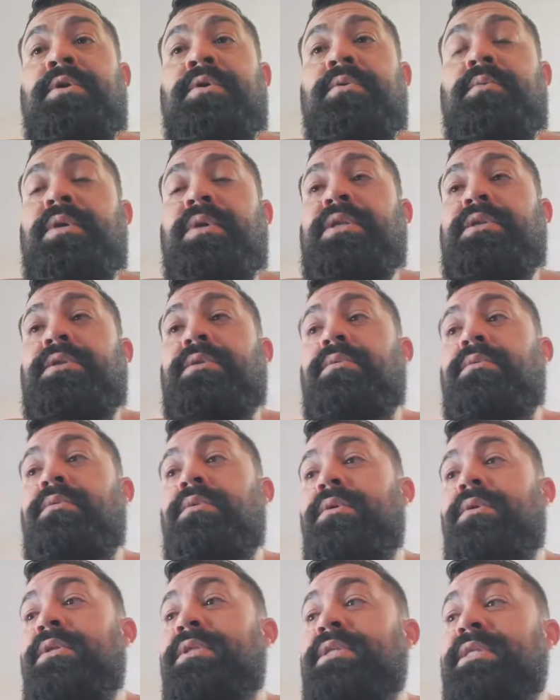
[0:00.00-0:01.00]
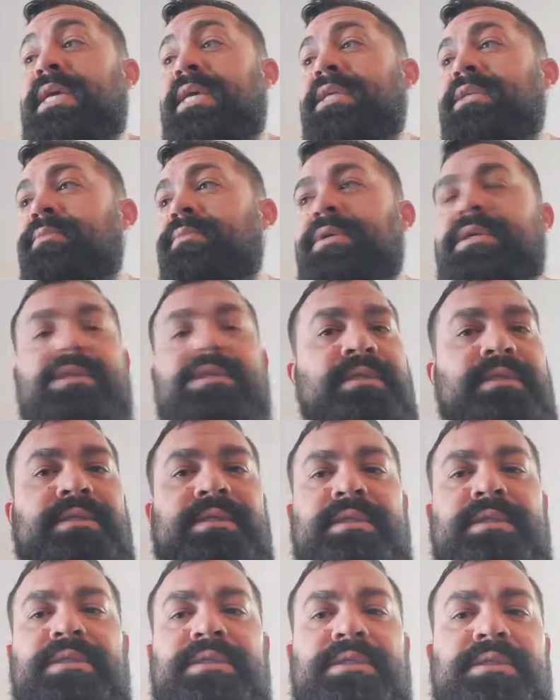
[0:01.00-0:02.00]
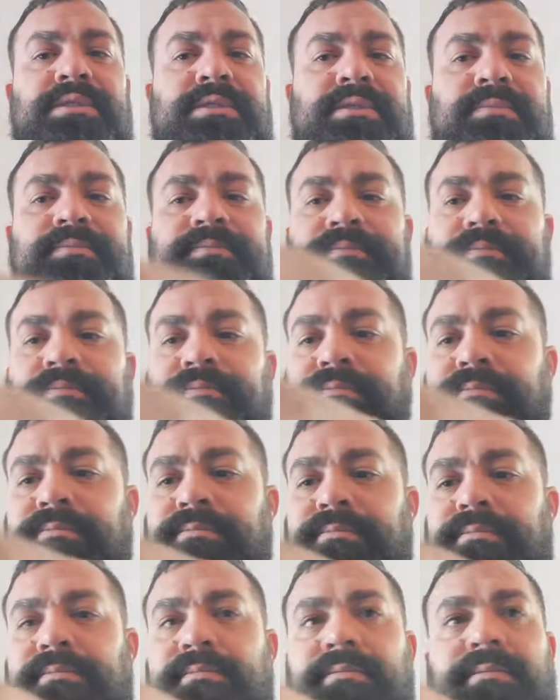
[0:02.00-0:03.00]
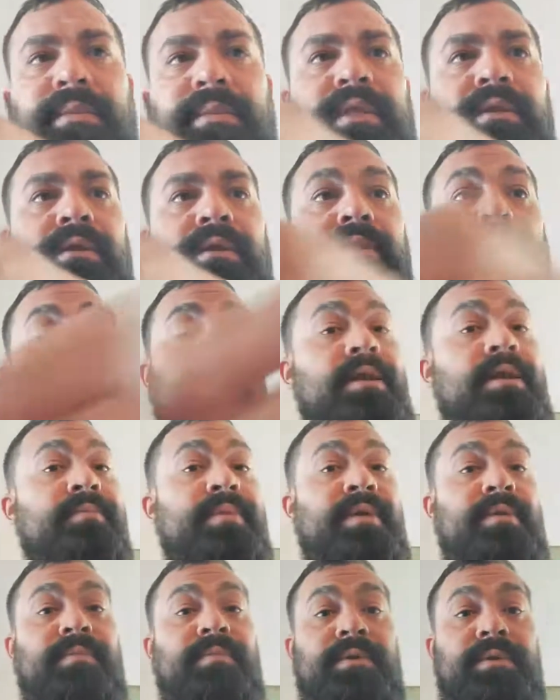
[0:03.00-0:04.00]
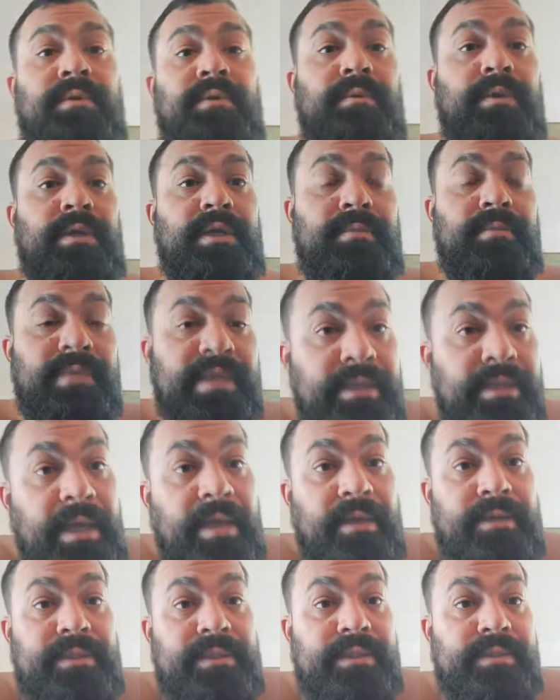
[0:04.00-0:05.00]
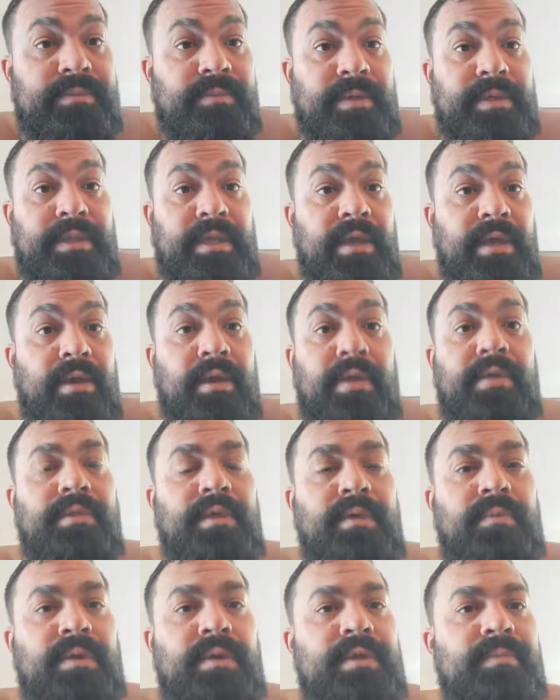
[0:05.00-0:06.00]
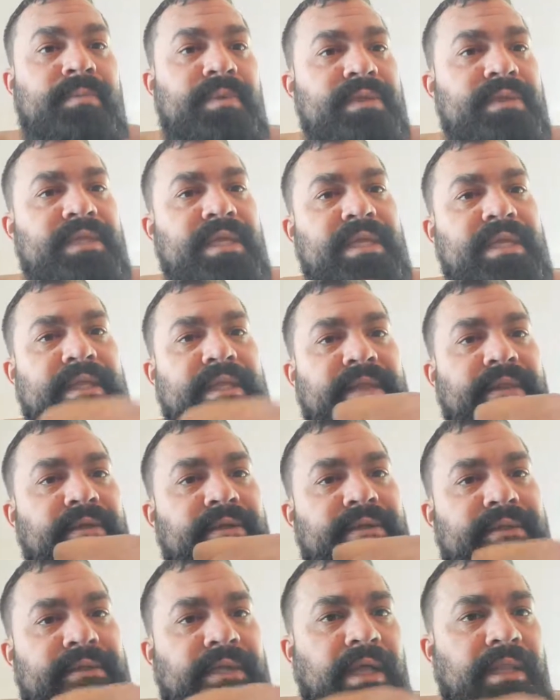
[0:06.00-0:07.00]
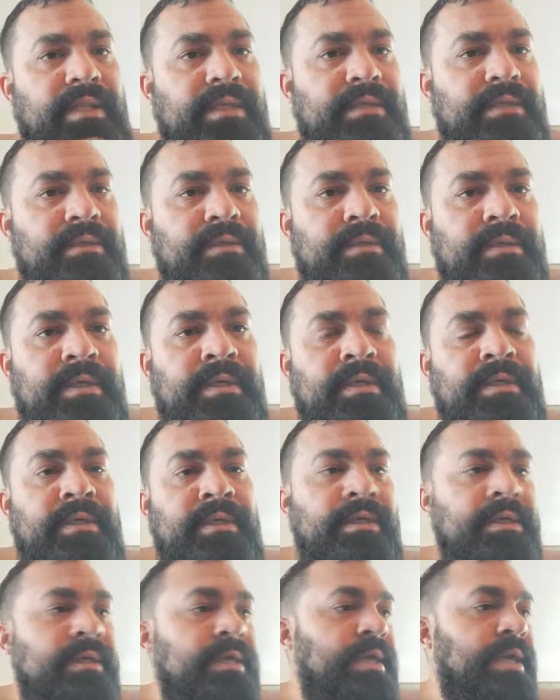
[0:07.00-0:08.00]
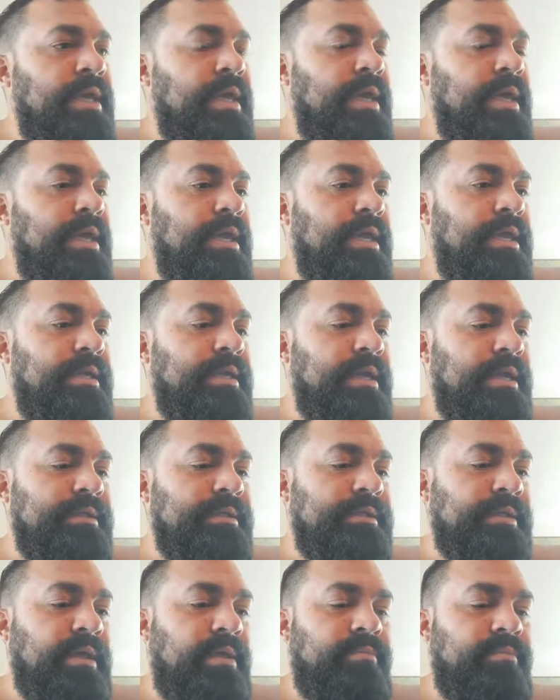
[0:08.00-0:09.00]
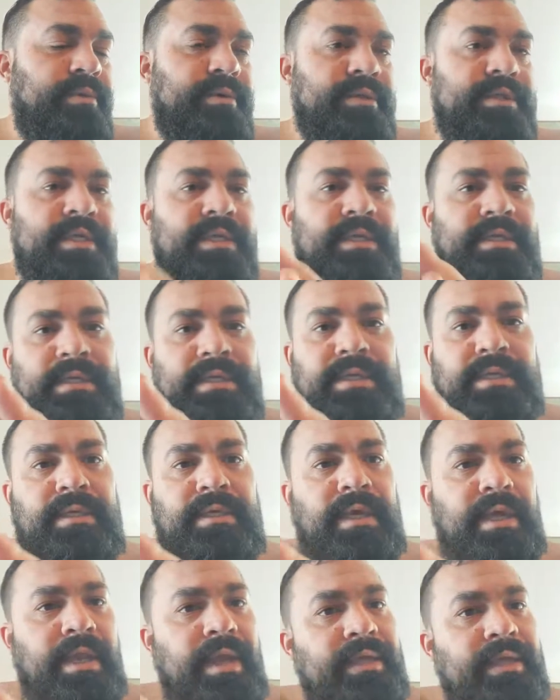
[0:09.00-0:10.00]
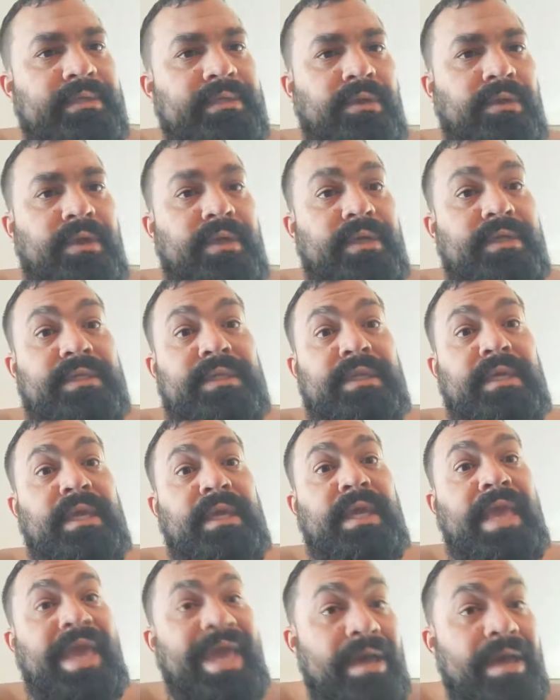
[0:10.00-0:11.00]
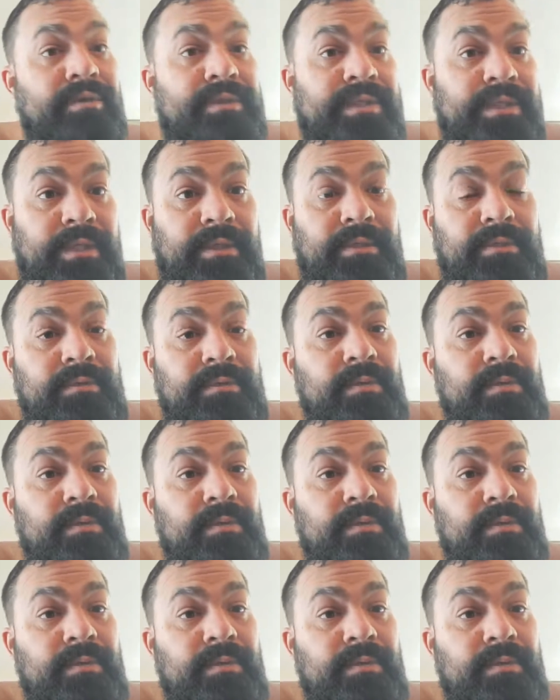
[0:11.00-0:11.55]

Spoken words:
We do desperate decisions. A lot of people don't want to admit how desperate they are. They want to pretend that they're solid. And I stopped pretending and I started counting.